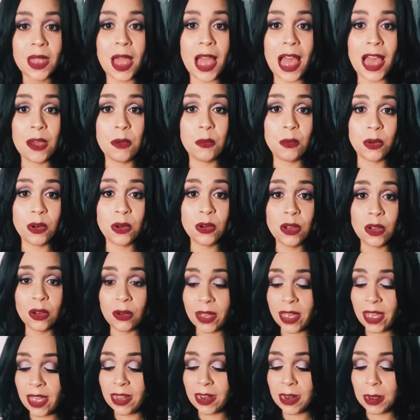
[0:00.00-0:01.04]
I will go
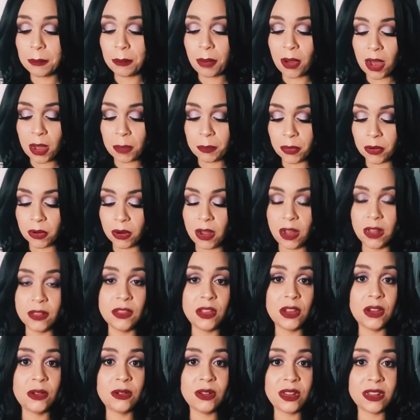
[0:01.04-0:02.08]
ahead and pop her on though,